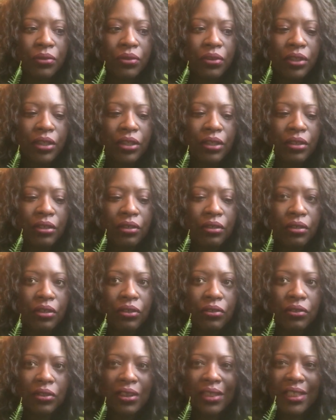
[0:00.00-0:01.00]
here
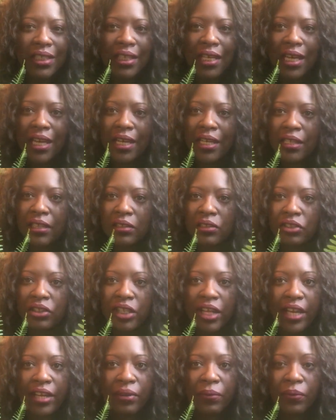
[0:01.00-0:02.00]
usually in
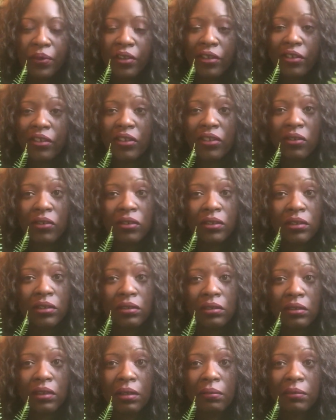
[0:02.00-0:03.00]
January or
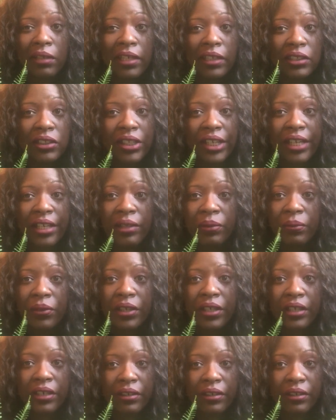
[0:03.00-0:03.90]
late January,